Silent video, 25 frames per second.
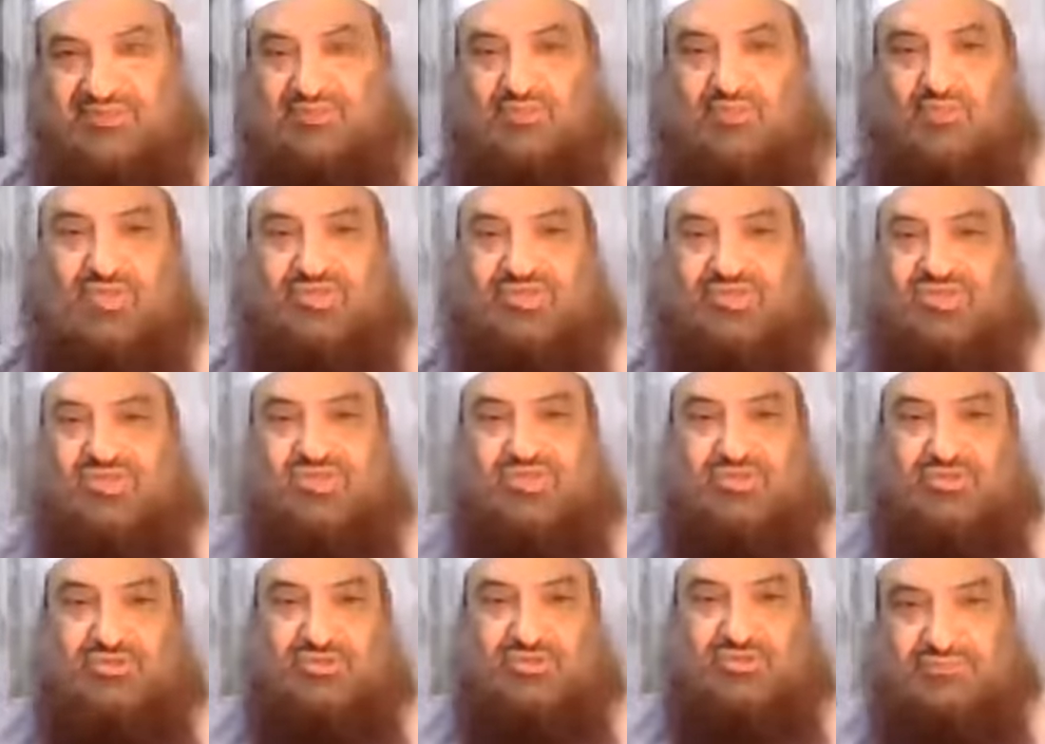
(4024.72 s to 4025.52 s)
What he
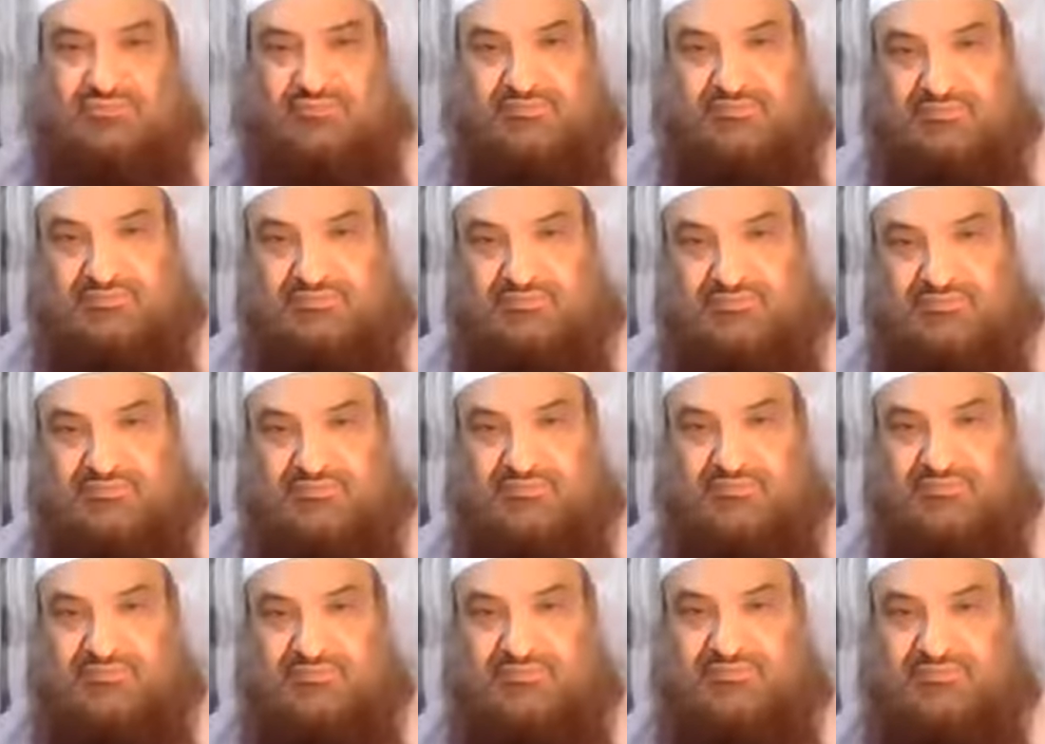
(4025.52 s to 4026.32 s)
should do?
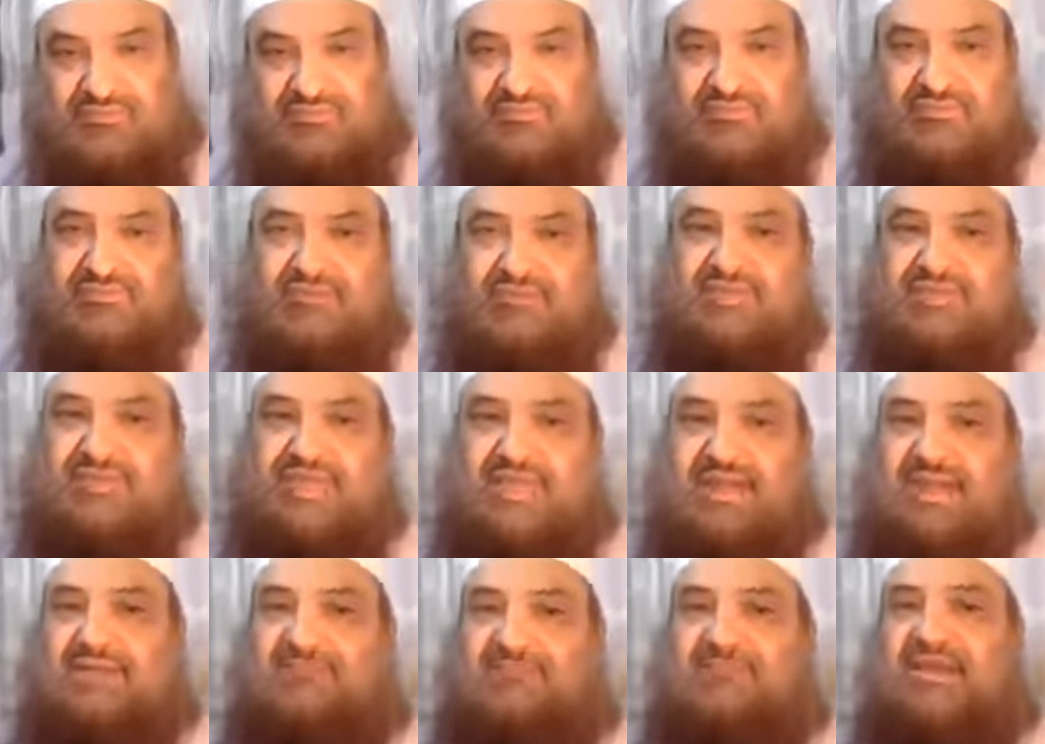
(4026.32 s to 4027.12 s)

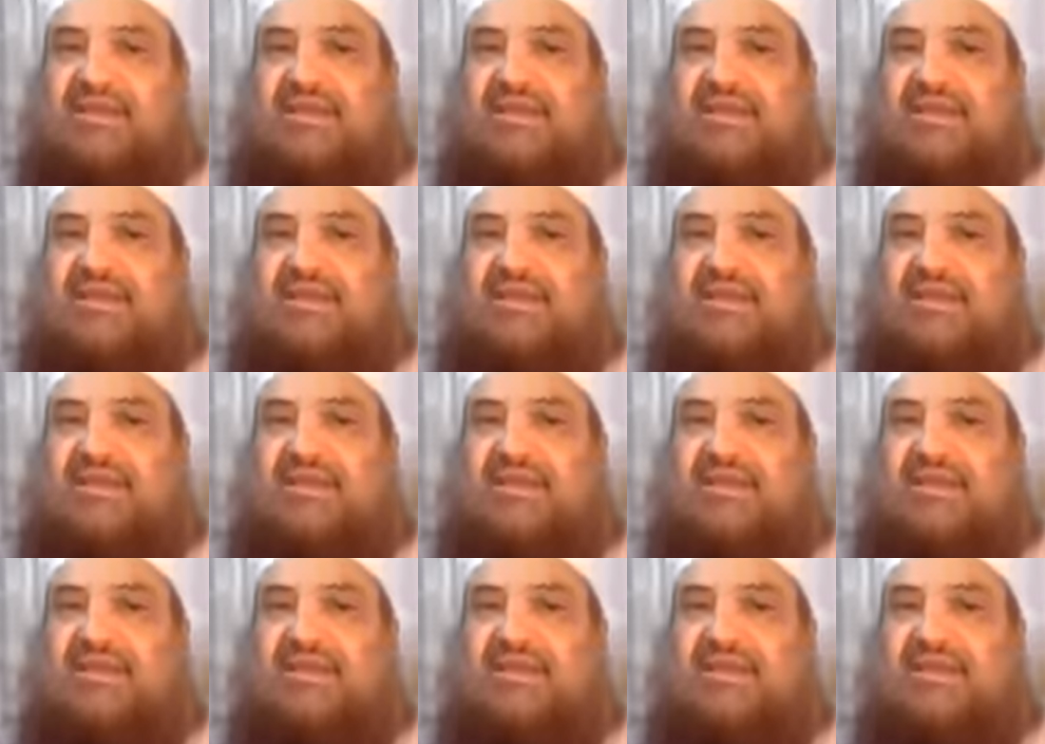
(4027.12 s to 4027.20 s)
Get up,